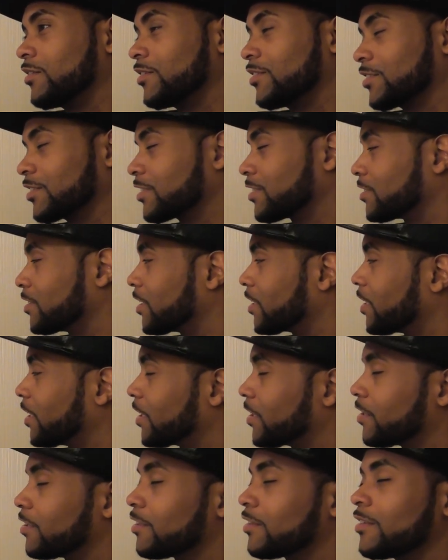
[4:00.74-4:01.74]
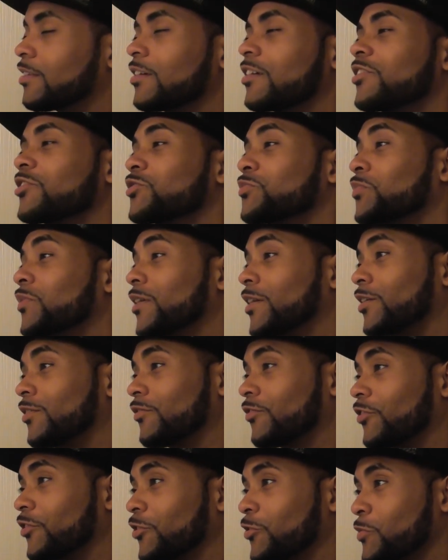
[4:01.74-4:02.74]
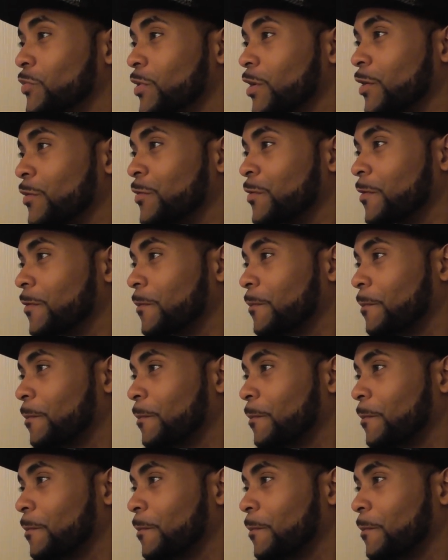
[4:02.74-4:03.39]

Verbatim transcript: It's because I got good things planned for you, baby.